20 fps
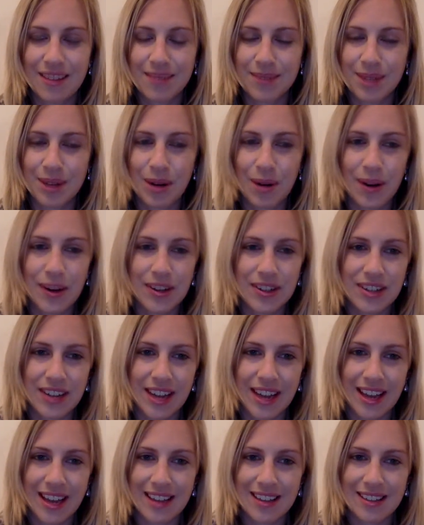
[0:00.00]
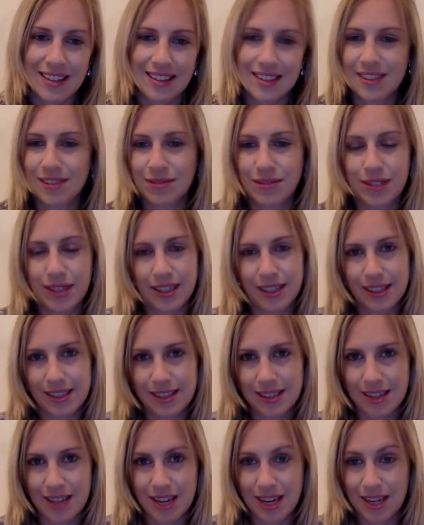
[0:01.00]
Croatia has really
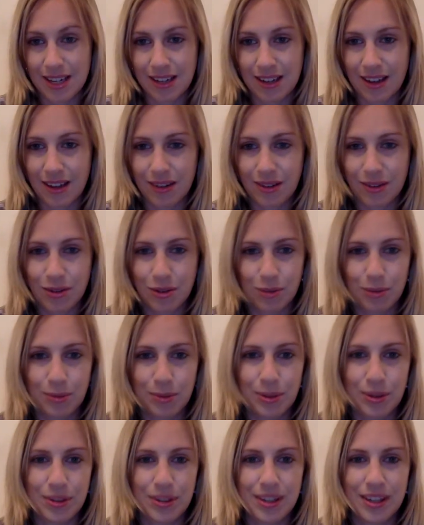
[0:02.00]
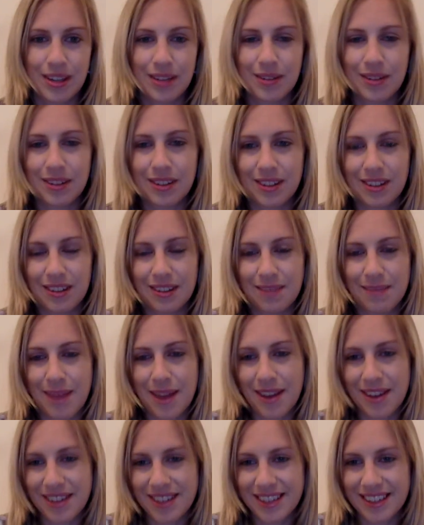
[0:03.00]
stunning natural beauty with the
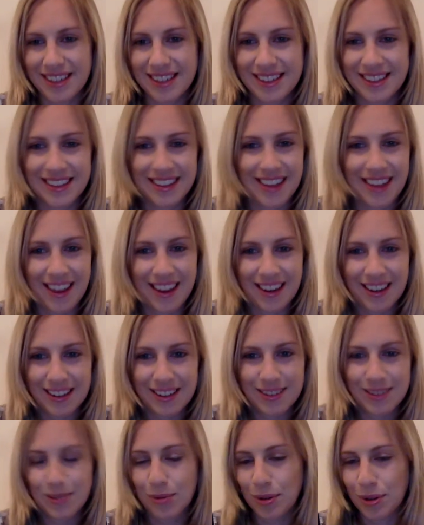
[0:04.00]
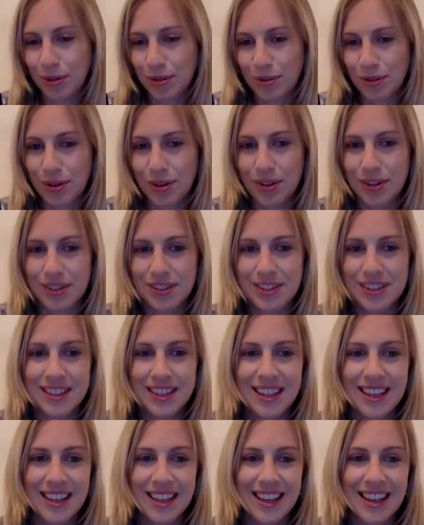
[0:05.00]
mountains and lakes, waterfalls,
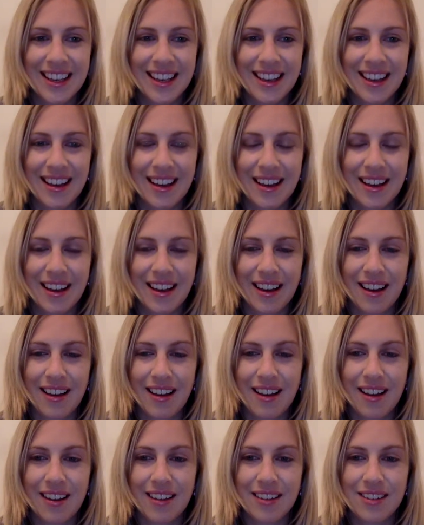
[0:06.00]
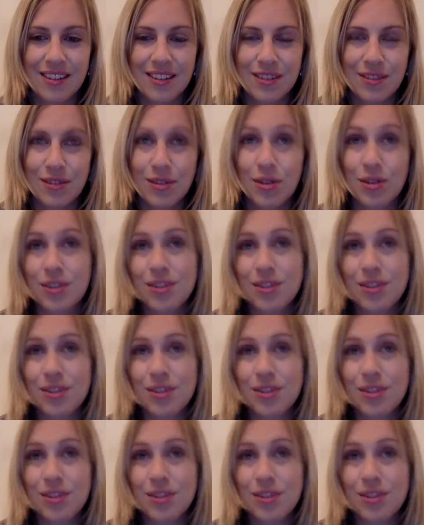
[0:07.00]
and of course